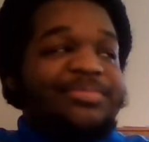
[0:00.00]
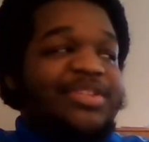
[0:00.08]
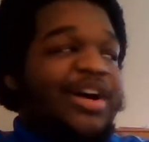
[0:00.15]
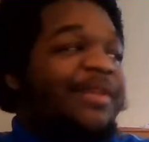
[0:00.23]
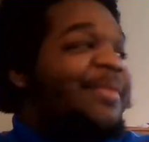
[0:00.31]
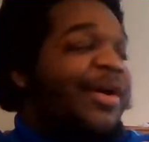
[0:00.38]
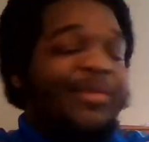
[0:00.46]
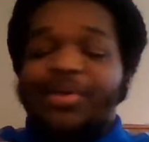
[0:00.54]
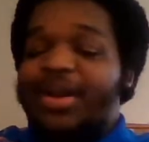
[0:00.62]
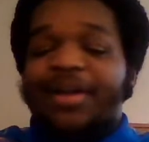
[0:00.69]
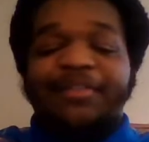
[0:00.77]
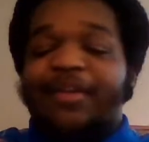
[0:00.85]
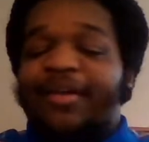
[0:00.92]
talking about
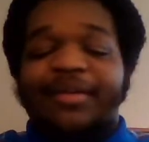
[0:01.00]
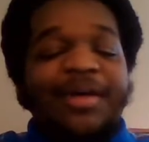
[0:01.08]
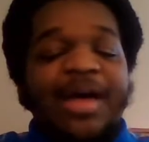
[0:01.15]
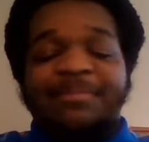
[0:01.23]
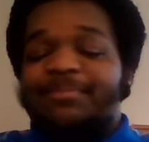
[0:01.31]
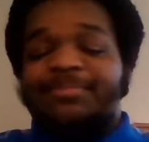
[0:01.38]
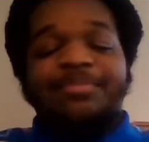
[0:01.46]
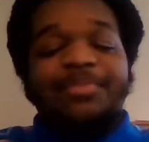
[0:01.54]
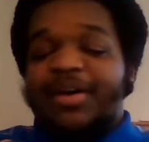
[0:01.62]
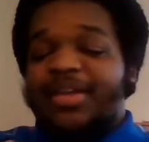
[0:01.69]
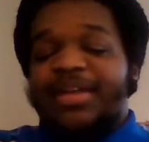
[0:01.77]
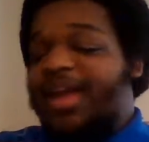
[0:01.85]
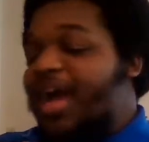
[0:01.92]
whatever I
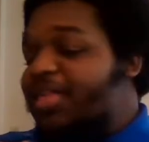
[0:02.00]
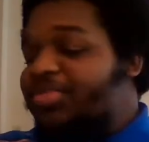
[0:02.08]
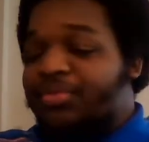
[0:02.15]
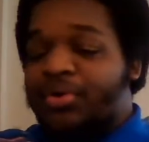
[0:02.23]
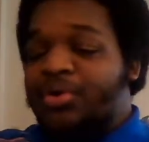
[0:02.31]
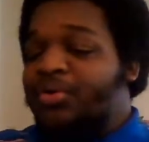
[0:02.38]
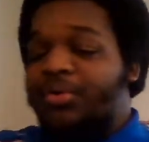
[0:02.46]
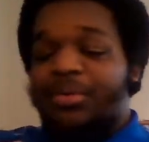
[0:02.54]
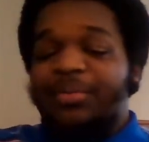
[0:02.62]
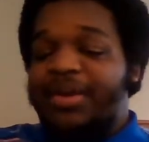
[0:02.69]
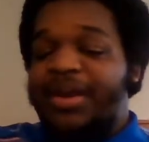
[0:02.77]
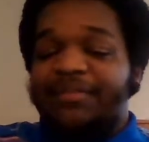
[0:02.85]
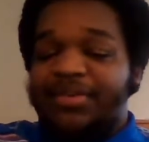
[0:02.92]
fucking got through or
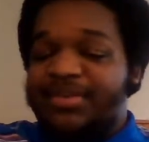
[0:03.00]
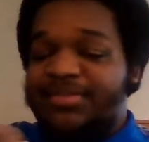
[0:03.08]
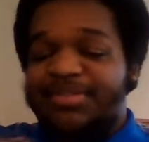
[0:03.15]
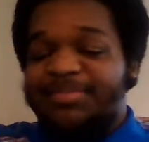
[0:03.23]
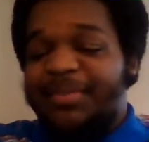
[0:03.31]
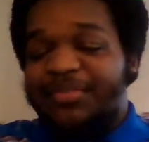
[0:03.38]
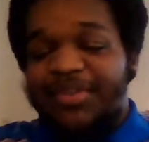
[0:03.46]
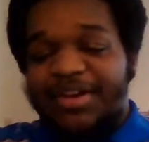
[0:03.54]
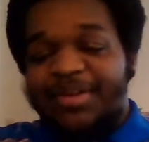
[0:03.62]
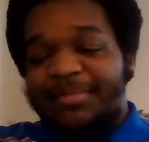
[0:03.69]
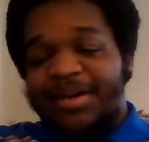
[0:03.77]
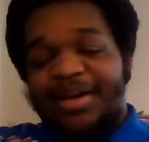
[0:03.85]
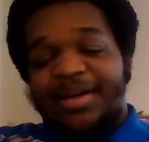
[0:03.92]
whatever is in my
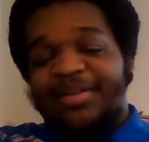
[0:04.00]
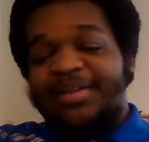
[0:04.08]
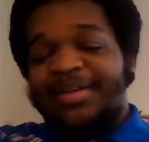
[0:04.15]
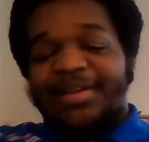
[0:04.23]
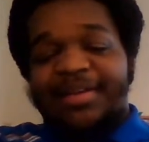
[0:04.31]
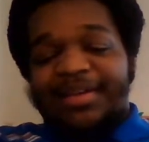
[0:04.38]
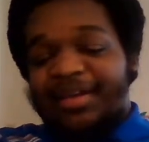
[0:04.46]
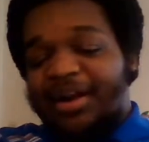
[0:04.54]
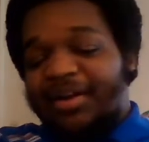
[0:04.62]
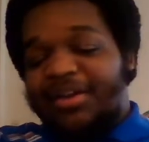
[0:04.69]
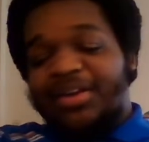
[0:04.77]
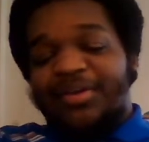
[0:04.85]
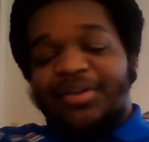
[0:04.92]
fucking mind. You
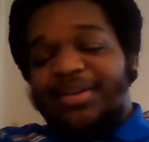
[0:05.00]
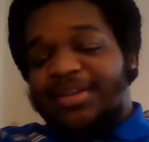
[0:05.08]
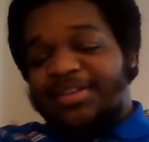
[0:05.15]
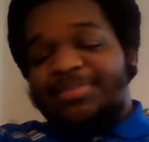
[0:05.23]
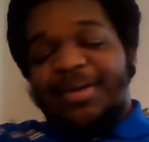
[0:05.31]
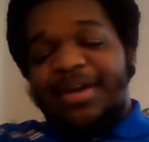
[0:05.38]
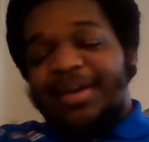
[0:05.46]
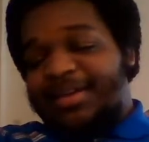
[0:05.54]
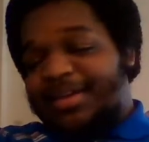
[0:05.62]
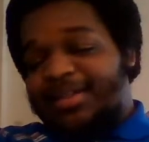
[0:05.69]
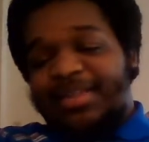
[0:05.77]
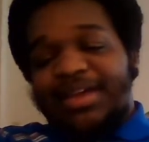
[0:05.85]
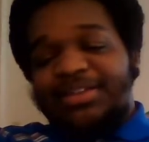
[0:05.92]
already know what it is, man.
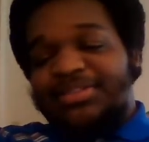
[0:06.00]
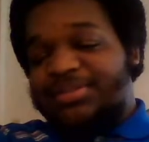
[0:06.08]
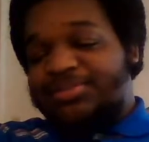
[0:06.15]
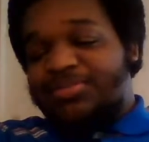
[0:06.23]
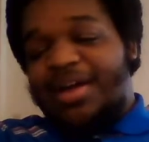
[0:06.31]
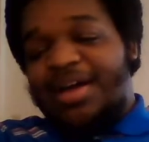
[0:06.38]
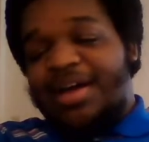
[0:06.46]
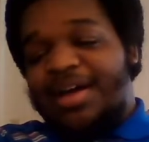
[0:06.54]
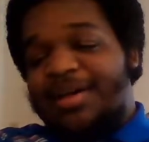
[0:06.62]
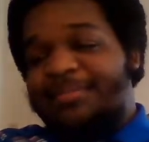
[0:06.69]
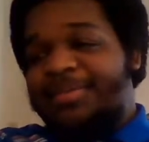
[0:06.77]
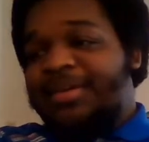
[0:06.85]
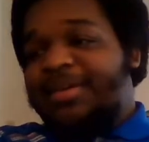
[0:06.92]
Like,
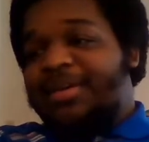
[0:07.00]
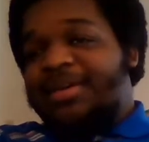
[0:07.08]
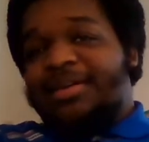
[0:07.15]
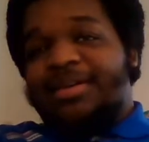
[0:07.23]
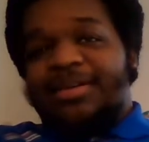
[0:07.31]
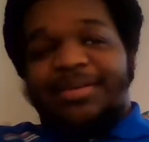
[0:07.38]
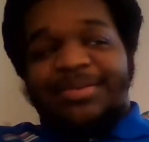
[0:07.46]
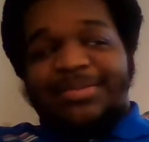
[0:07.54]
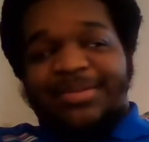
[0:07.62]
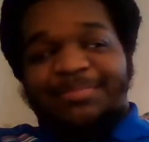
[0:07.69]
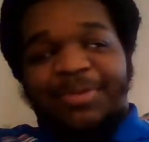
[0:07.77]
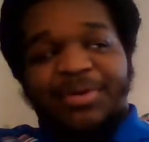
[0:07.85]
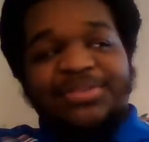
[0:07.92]
subscribe,
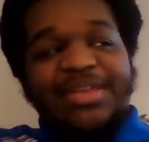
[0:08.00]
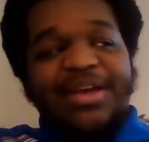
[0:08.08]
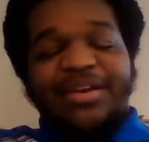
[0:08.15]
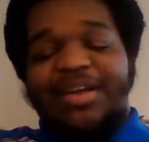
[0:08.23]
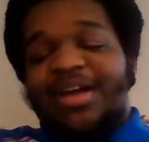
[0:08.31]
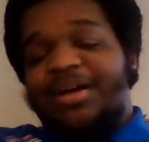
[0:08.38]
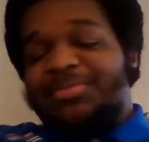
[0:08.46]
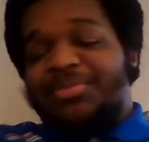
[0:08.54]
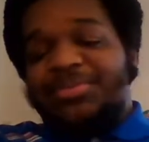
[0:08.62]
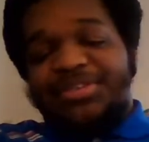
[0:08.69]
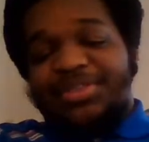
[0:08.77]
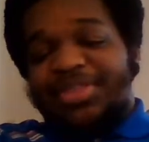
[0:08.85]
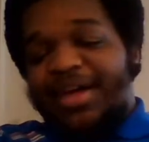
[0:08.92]
post down in the comments
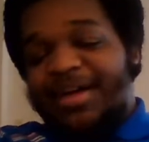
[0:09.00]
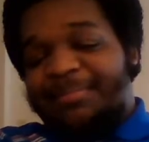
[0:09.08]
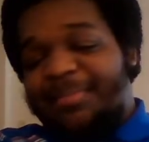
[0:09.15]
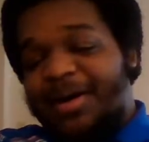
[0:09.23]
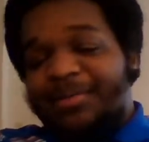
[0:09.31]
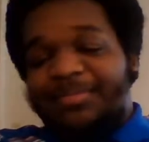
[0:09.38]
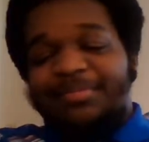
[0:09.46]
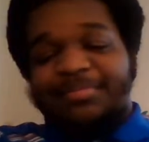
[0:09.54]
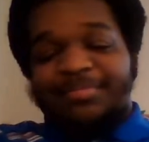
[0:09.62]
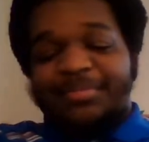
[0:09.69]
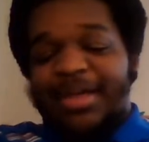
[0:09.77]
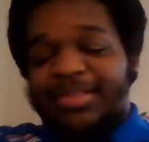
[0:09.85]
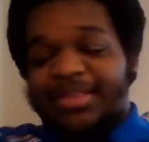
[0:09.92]
what you thought about
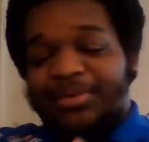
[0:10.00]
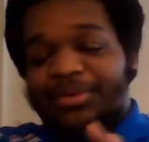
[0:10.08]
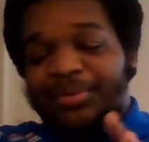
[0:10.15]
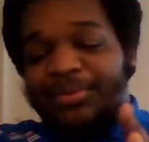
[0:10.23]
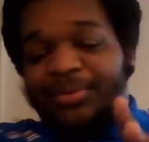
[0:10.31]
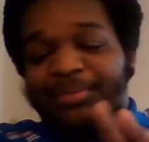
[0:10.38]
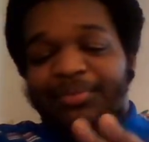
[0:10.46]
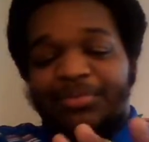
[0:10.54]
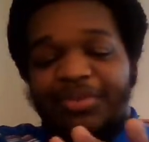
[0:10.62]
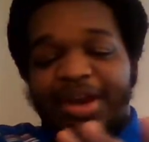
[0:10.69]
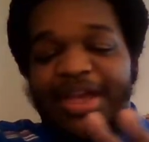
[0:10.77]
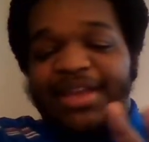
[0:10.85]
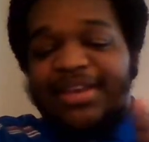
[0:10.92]
my little
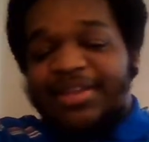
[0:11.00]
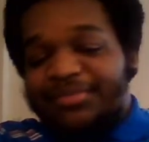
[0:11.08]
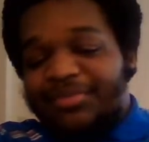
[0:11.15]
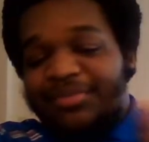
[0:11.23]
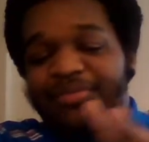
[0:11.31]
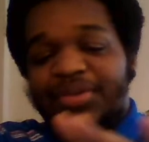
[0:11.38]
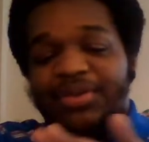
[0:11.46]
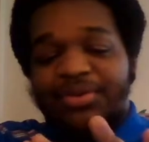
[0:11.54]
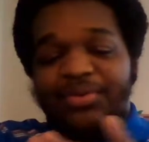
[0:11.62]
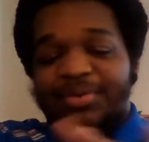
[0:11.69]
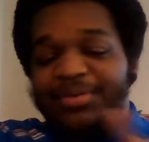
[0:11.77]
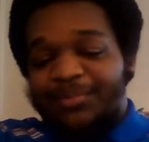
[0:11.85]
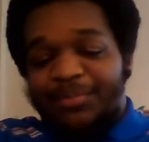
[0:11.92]
rant and
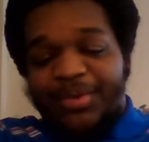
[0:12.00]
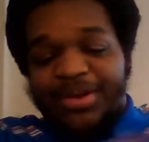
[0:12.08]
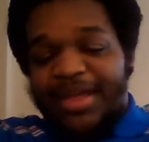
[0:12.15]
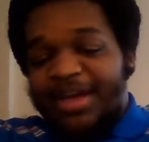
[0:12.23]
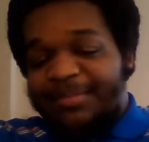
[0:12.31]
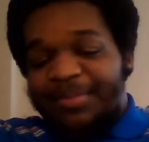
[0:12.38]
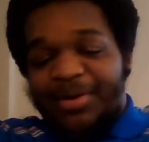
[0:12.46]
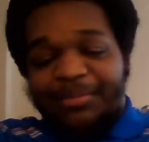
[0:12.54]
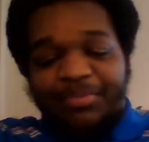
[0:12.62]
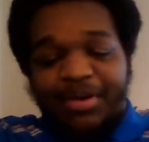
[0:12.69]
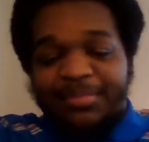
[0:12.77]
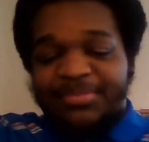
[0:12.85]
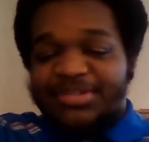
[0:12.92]
review and whatnot about
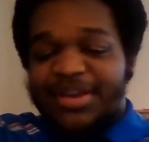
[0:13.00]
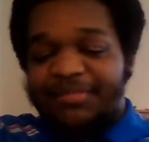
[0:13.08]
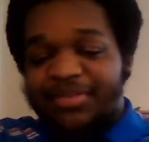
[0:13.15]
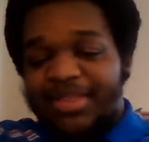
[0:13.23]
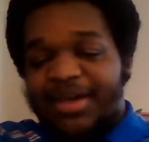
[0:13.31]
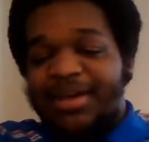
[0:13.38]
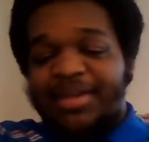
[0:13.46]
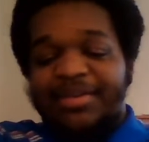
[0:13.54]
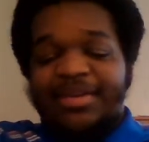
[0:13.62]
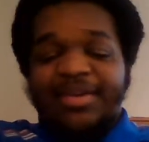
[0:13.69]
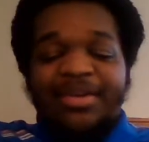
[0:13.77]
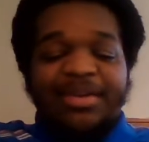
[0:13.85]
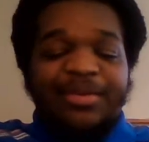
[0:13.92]
Promised Neverland
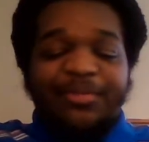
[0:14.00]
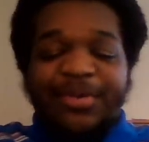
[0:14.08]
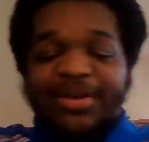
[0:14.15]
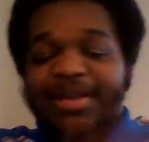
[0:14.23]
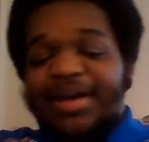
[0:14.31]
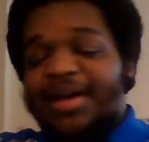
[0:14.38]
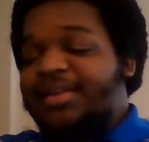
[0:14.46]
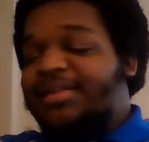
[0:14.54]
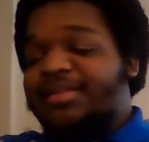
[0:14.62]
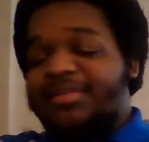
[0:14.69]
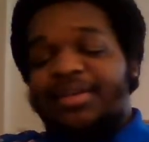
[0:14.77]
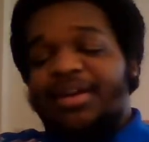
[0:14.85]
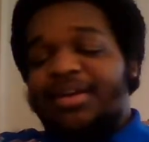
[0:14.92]
and whatnot.
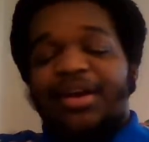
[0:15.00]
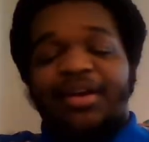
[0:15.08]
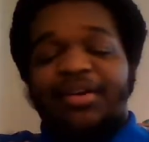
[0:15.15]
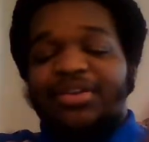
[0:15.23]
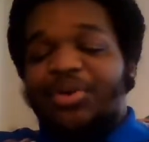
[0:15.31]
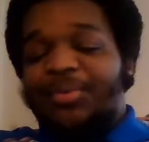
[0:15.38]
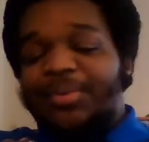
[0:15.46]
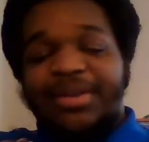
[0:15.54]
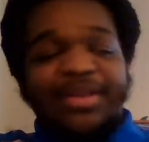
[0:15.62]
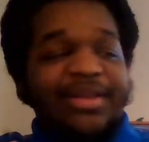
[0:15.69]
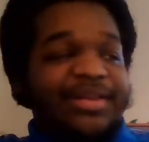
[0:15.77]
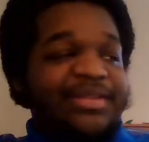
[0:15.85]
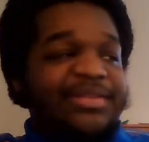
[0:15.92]
Yeah, you already know what
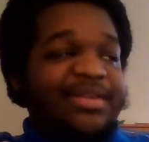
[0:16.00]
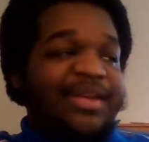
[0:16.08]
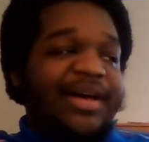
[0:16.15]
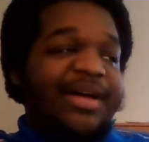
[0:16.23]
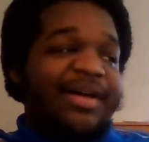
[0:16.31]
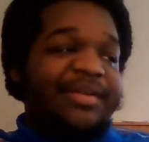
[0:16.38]
it is. And